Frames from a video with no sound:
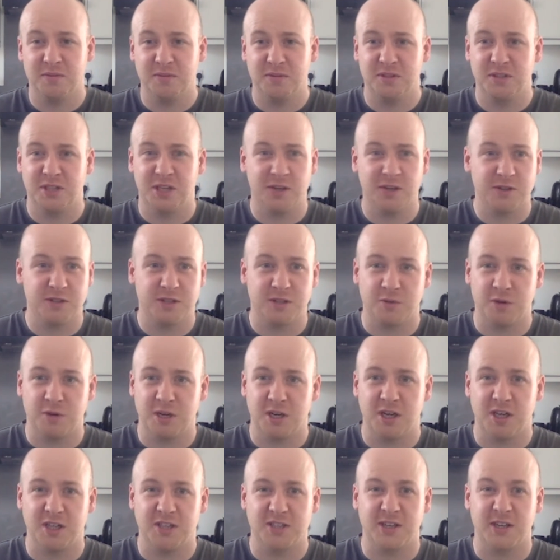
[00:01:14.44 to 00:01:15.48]
Chelsea won
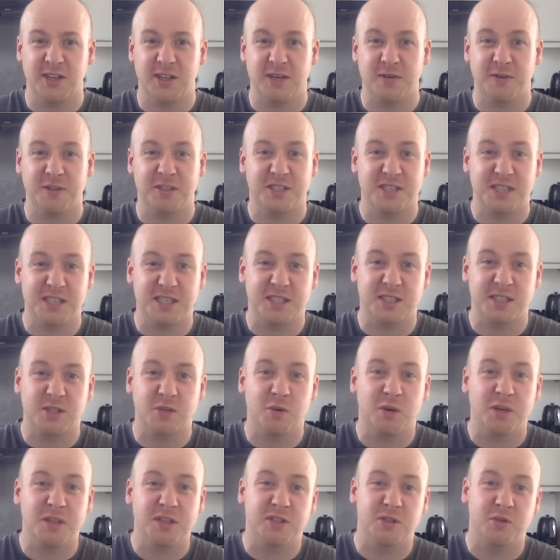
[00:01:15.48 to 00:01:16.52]
last night. They were
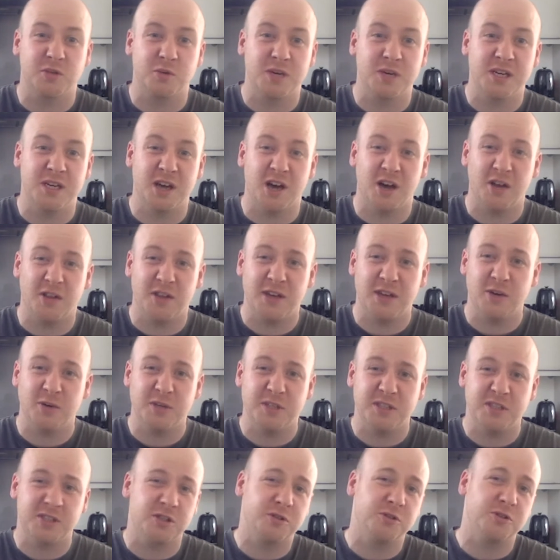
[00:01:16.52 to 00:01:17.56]
6-1 to win. Are they
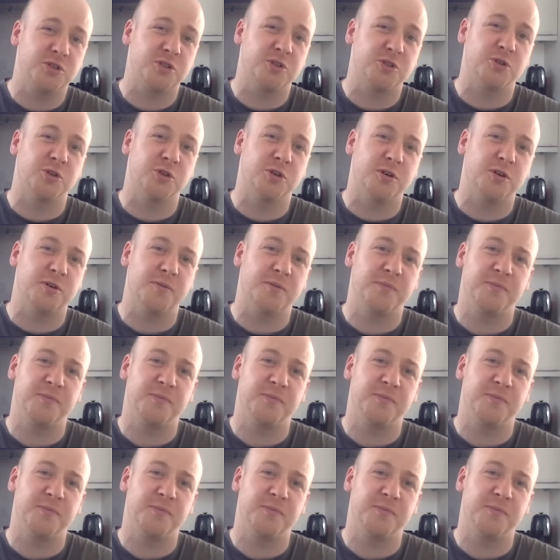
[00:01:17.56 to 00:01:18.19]
always too short?